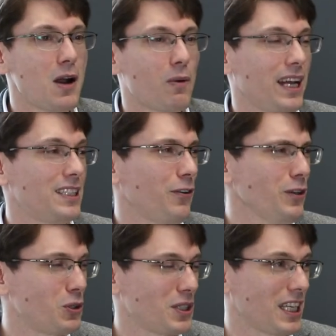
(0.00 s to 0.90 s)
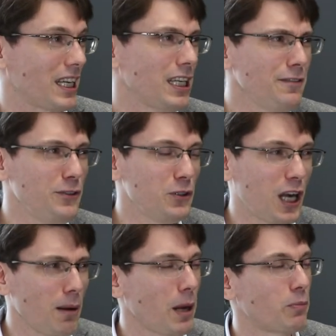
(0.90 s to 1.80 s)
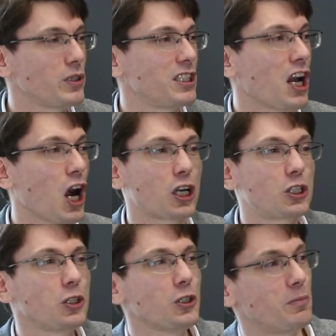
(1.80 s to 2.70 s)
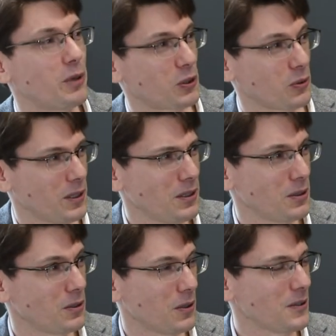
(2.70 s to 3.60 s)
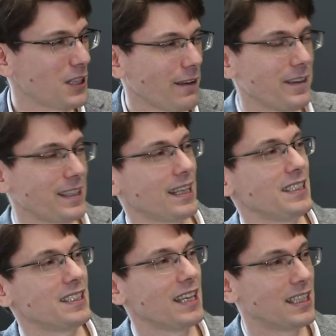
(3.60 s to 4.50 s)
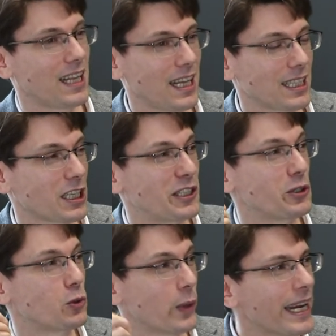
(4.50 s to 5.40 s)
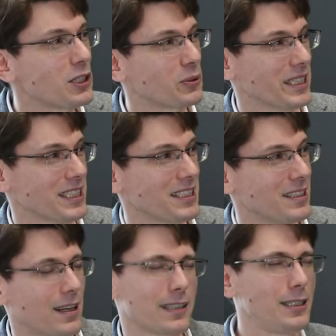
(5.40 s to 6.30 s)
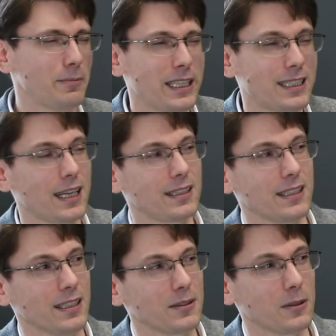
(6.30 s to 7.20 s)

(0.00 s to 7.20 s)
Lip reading: Well, it's very interesting. If you come up with a good buzzword, something that has a good ring to it, like demand sensing,